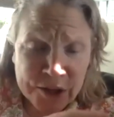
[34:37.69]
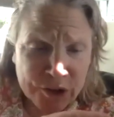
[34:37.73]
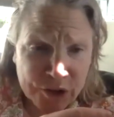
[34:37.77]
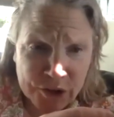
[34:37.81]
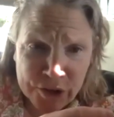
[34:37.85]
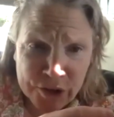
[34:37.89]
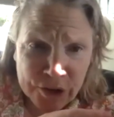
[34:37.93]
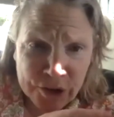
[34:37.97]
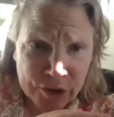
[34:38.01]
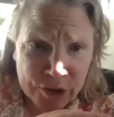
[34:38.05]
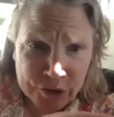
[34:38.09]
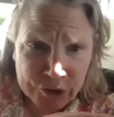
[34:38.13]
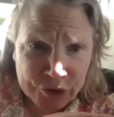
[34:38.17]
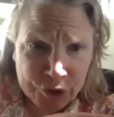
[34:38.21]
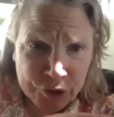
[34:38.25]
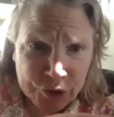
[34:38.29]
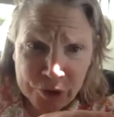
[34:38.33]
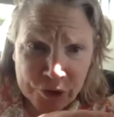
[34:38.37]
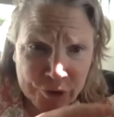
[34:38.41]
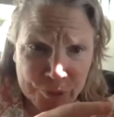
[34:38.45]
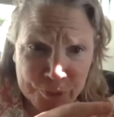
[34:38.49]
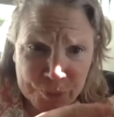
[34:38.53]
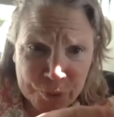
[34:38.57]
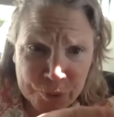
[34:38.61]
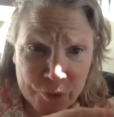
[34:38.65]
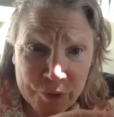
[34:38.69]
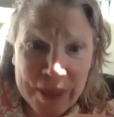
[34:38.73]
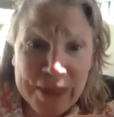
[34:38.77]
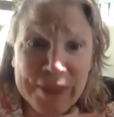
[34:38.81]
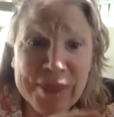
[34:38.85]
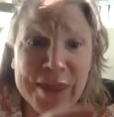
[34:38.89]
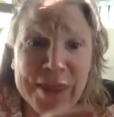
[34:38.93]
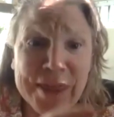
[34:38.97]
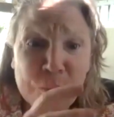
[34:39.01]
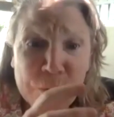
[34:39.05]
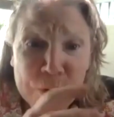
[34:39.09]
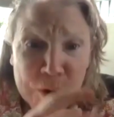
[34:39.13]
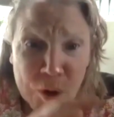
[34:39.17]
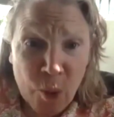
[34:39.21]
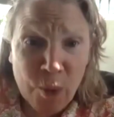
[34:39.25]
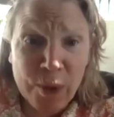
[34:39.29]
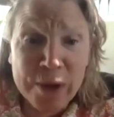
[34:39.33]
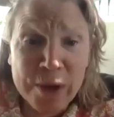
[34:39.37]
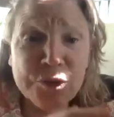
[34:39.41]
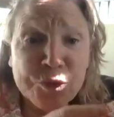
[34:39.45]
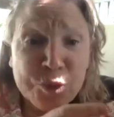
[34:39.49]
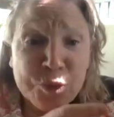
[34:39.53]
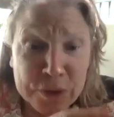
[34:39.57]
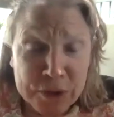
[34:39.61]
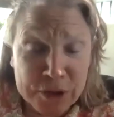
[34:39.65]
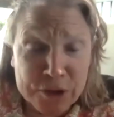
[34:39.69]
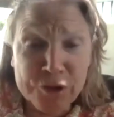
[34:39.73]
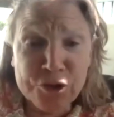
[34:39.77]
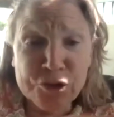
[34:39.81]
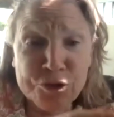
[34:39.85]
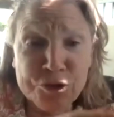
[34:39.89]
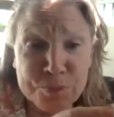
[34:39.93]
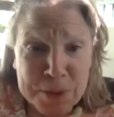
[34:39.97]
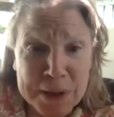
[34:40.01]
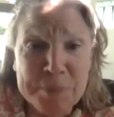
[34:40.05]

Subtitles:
to sort of prove that they were going as religious